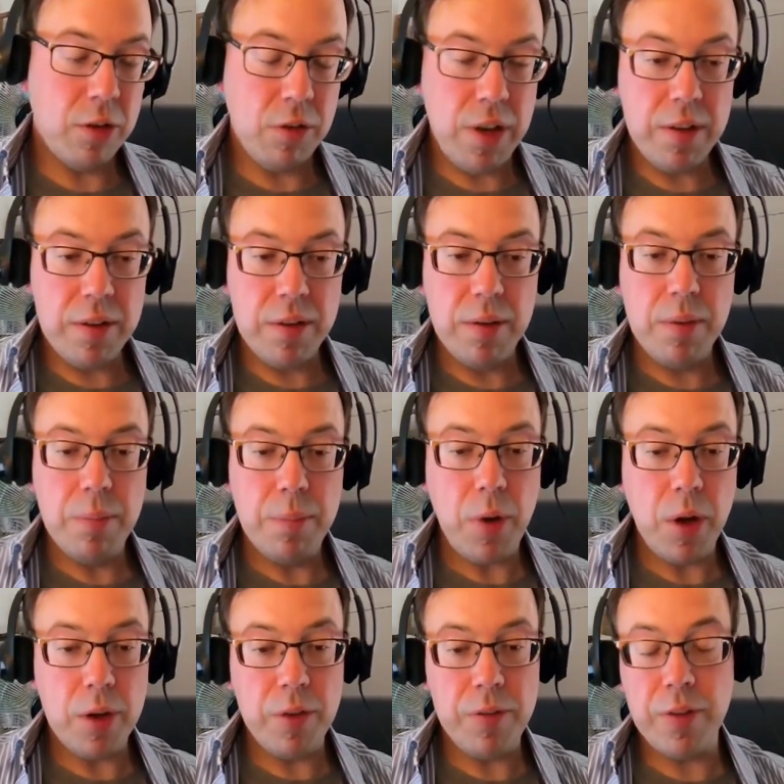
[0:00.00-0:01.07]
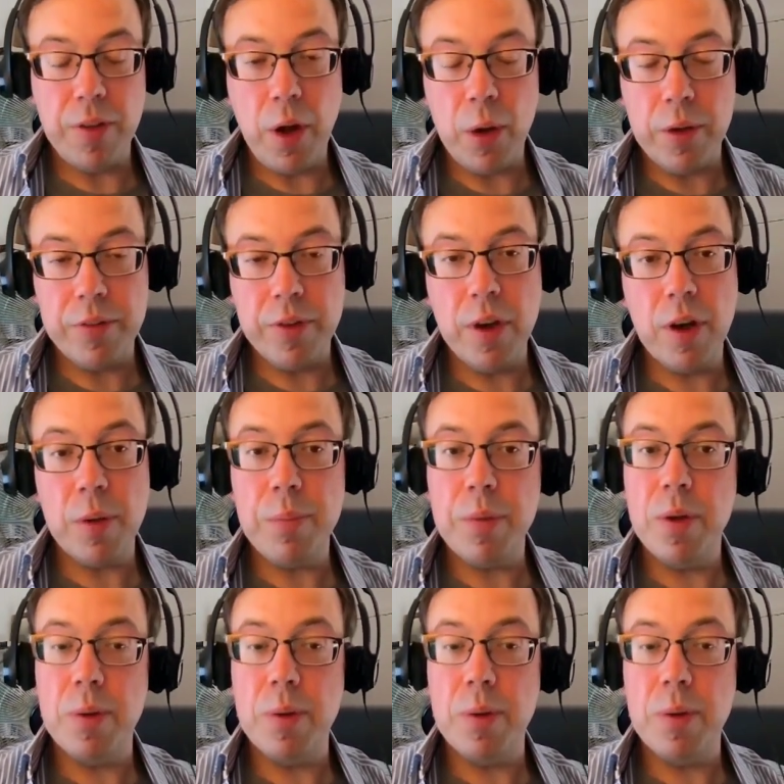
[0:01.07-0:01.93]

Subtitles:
grid model for the whole of Europe,